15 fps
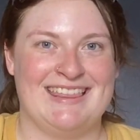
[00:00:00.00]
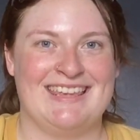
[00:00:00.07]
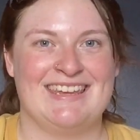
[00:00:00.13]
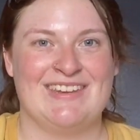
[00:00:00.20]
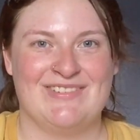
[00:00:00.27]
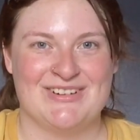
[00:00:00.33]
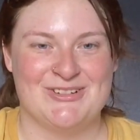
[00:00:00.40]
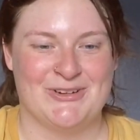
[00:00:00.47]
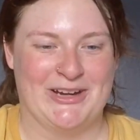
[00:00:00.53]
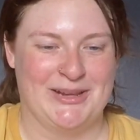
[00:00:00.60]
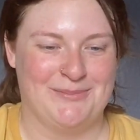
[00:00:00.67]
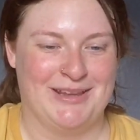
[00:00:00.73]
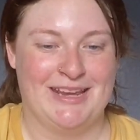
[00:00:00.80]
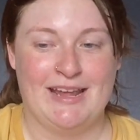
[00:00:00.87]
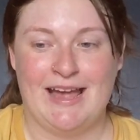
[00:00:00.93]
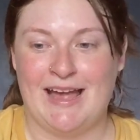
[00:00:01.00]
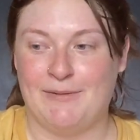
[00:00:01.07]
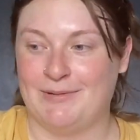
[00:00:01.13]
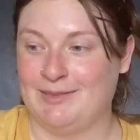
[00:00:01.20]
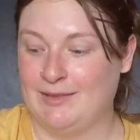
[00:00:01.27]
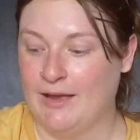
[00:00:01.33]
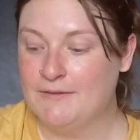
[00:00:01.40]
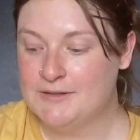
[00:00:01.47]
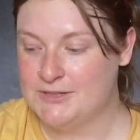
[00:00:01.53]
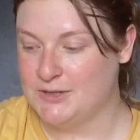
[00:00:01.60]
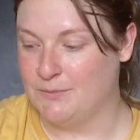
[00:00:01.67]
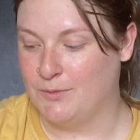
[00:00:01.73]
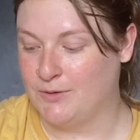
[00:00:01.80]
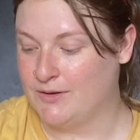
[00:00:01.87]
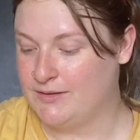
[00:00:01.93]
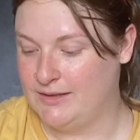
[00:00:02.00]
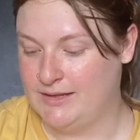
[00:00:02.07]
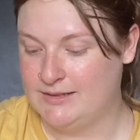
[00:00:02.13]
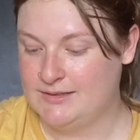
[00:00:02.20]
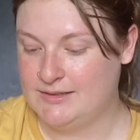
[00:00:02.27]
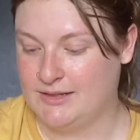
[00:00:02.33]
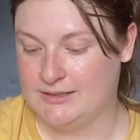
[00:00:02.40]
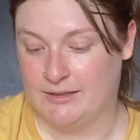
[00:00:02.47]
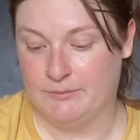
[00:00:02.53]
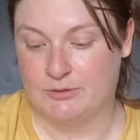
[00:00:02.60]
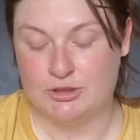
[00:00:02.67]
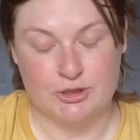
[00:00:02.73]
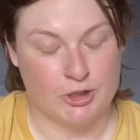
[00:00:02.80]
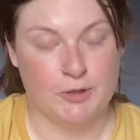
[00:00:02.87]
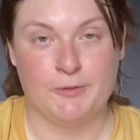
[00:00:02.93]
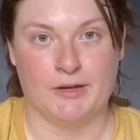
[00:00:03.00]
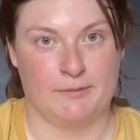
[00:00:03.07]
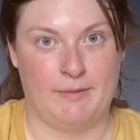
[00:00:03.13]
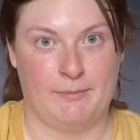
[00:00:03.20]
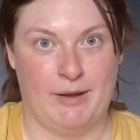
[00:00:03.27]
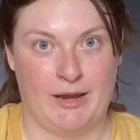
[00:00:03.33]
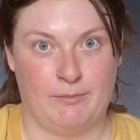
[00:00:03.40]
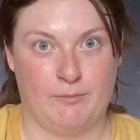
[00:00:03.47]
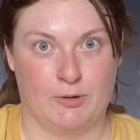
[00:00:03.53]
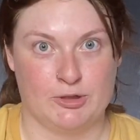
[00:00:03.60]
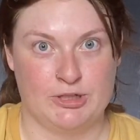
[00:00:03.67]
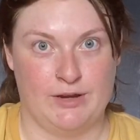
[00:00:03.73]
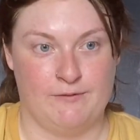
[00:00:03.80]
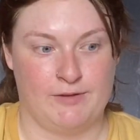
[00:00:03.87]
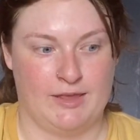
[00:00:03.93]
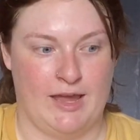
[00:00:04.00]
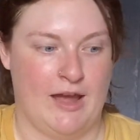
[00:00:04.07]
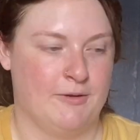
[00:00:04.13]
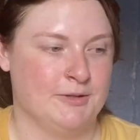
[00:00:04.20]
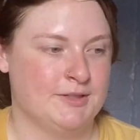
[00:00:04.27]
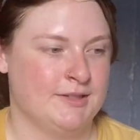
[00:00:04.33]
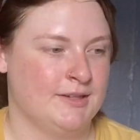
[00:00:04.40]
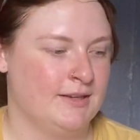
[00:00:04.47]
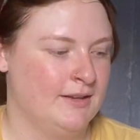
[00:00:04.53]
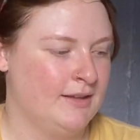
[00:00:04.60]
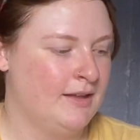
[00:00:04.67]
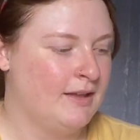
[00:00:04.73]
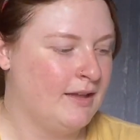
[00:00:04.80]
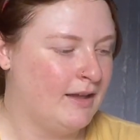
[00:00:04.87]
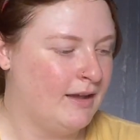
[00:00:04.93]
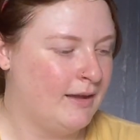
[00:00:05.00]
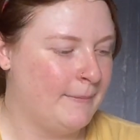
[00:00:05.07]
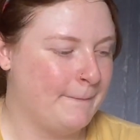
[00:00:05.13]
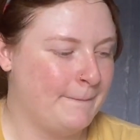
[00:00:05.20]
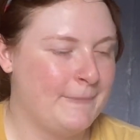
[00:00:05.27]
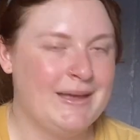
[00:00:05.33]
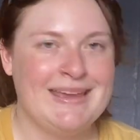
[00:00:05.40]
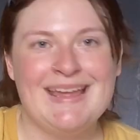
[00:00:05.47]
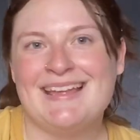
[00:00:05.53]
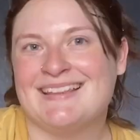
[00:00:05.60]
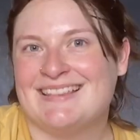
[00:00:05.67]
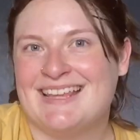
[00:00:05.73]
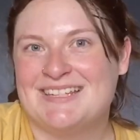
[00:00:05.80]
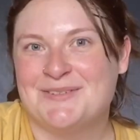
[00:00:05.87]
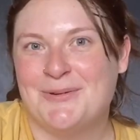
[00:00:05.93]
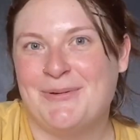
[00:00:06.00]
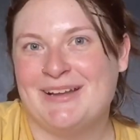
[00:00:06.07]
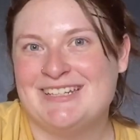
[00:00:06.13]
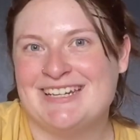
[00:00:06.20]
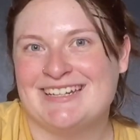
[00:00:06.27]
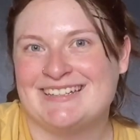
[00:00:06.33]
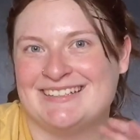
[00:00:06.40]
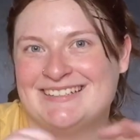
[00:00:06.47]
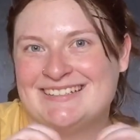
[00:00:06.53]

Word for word: Thank you for joining me. I would love to do more of these because I'm sure we're gonna be buying more shit for the house. Um, but yeah, thanks for watching.